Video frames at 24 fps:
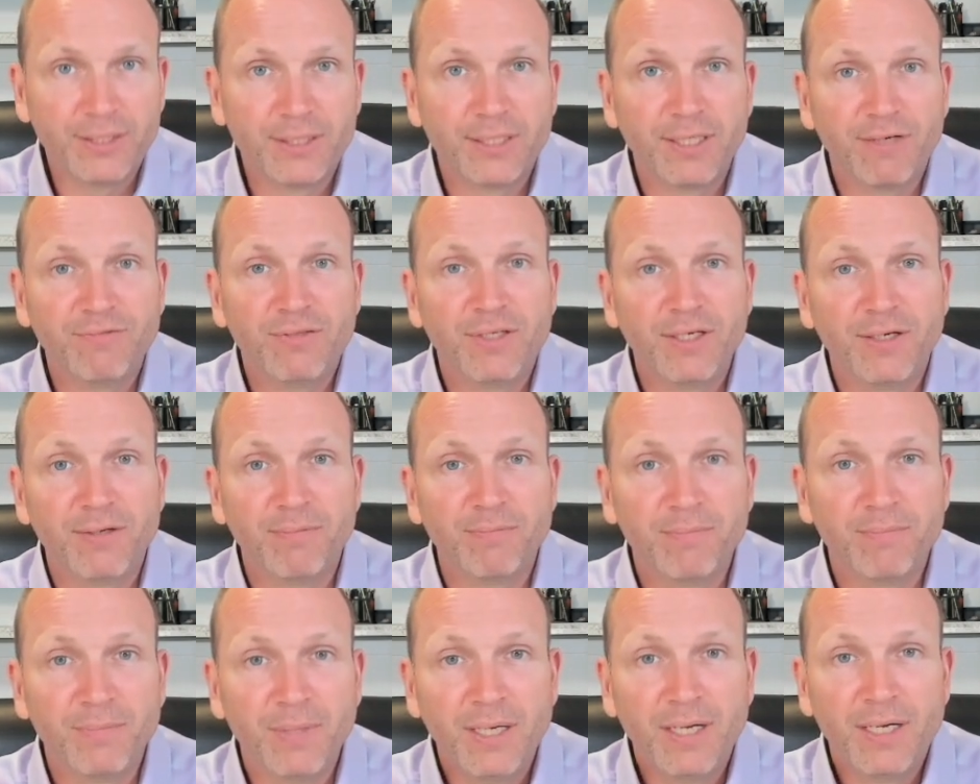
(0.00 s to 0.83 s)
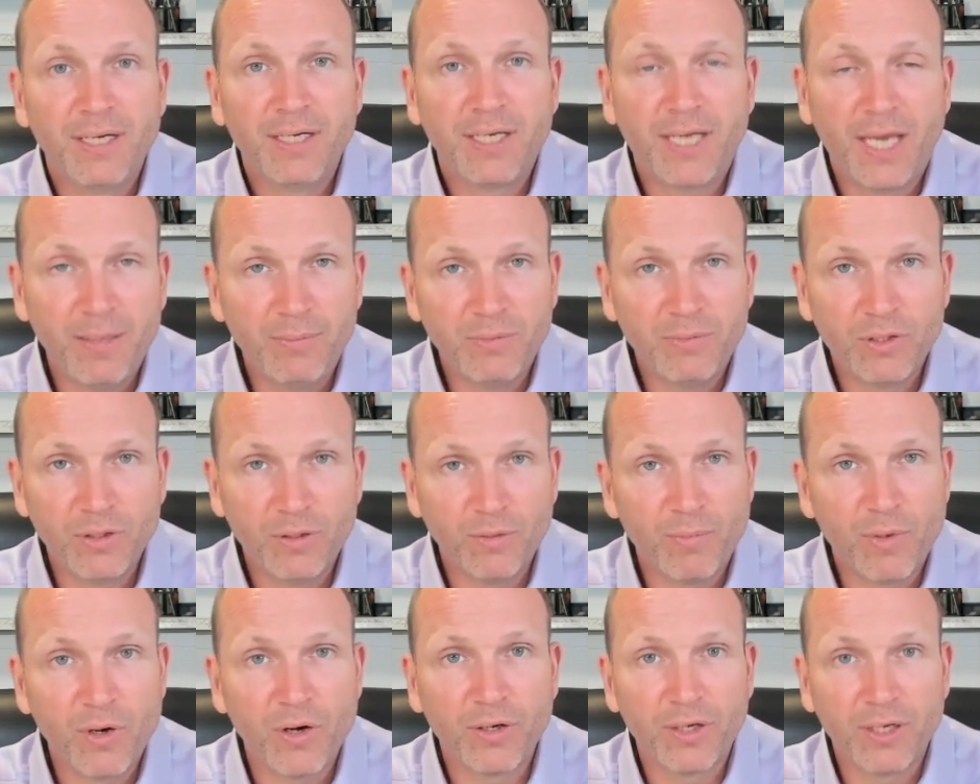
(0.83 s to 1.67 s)
of them came to the
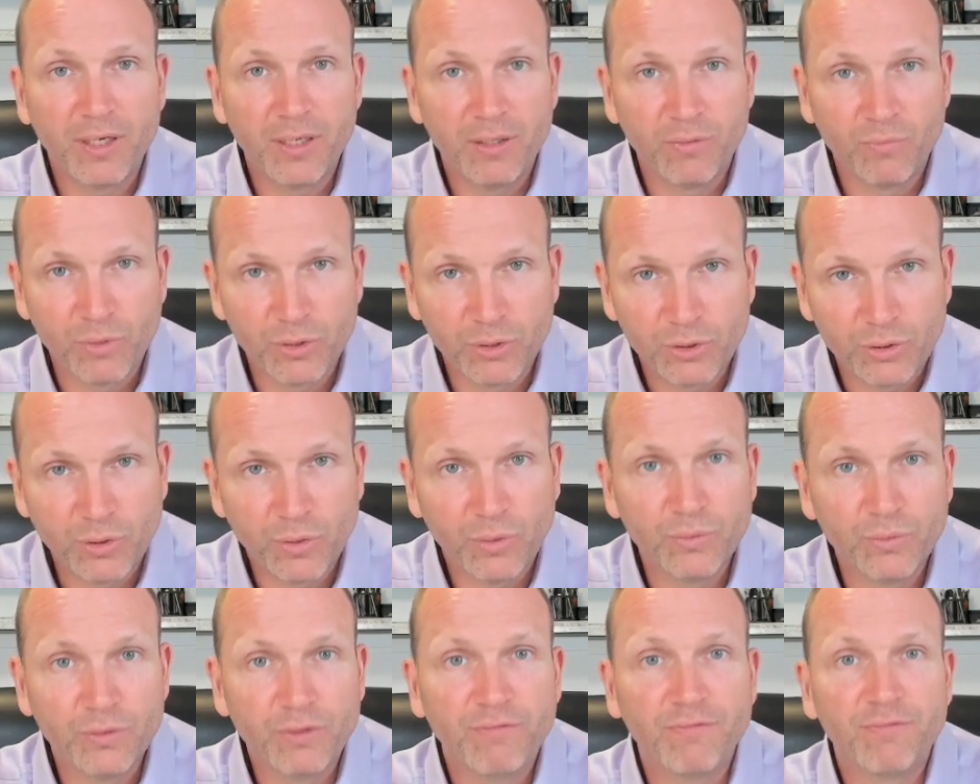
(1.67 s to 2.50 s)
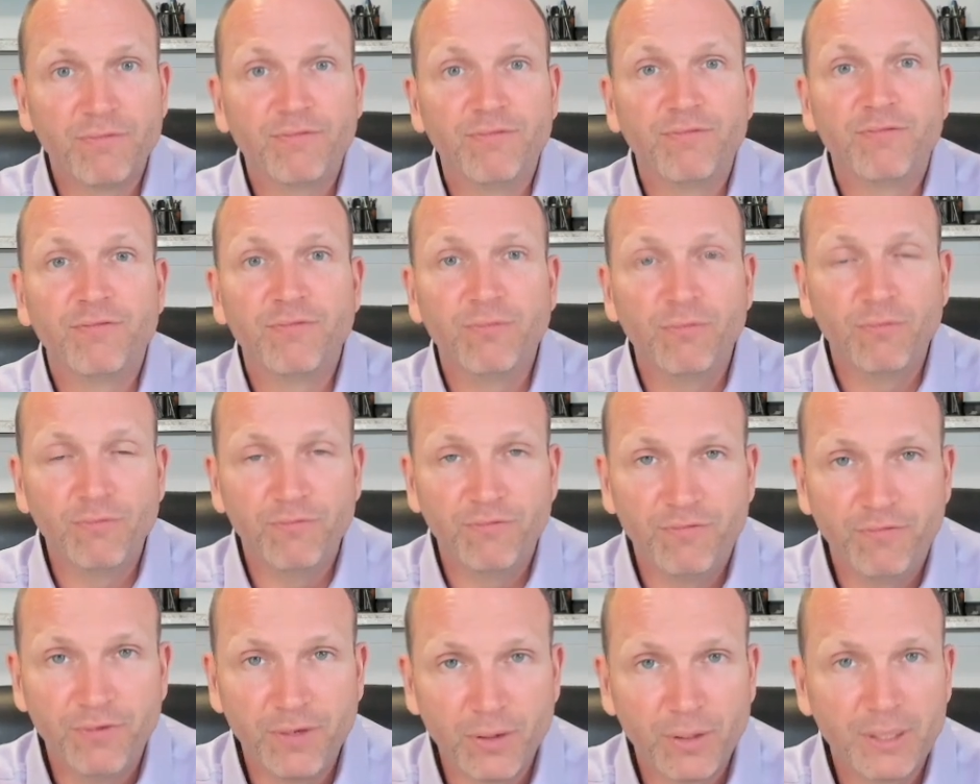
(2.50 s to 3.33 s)
market and were sold the
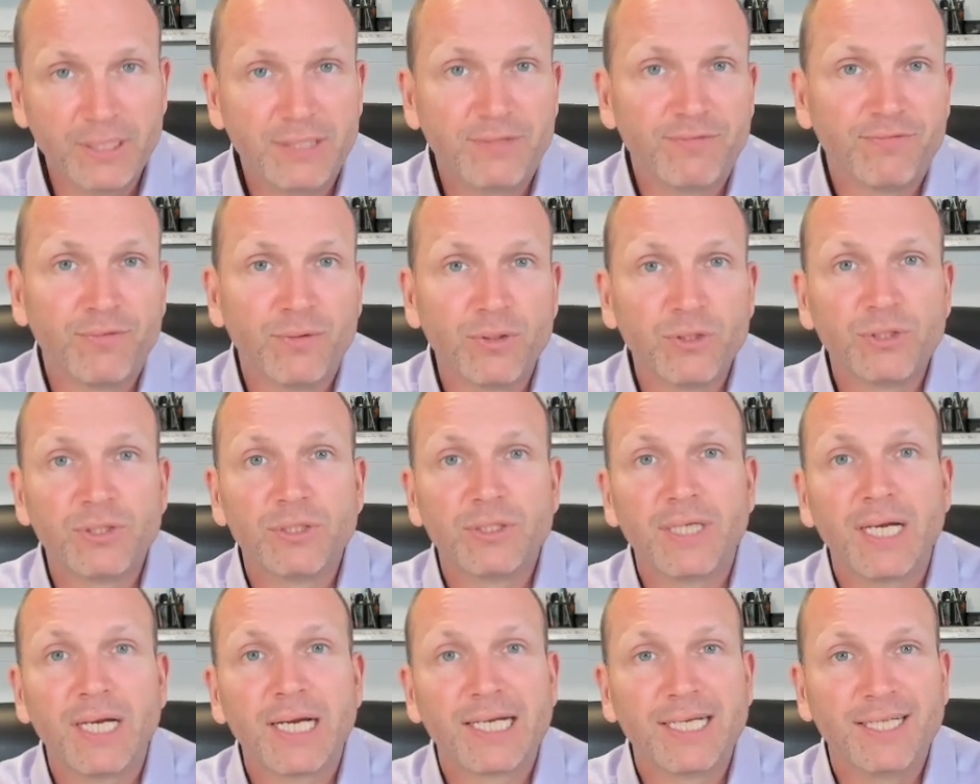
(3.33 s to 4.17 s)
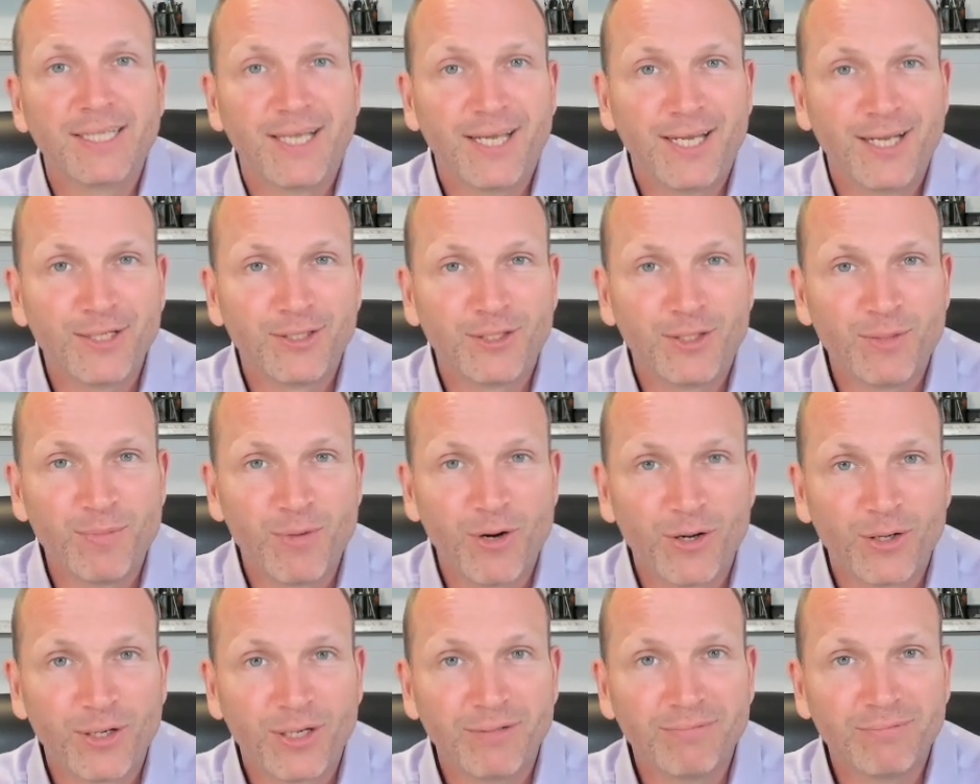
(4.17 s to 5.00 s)
very first second they hit the
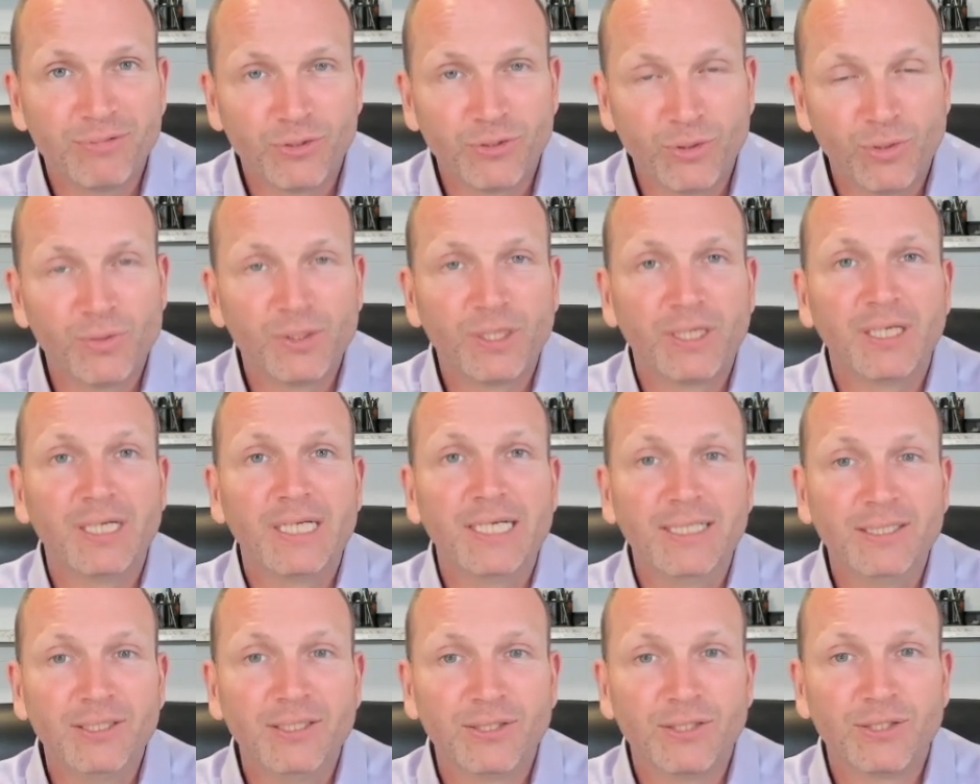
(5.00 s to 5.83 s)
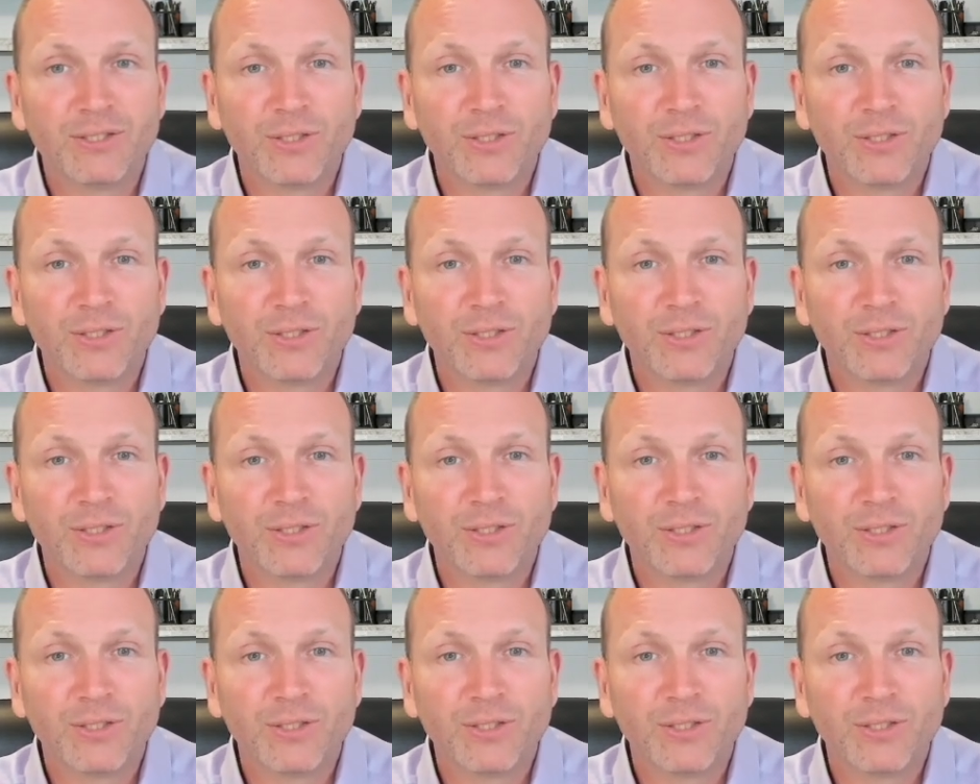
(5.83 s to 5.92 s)
market, sold at list.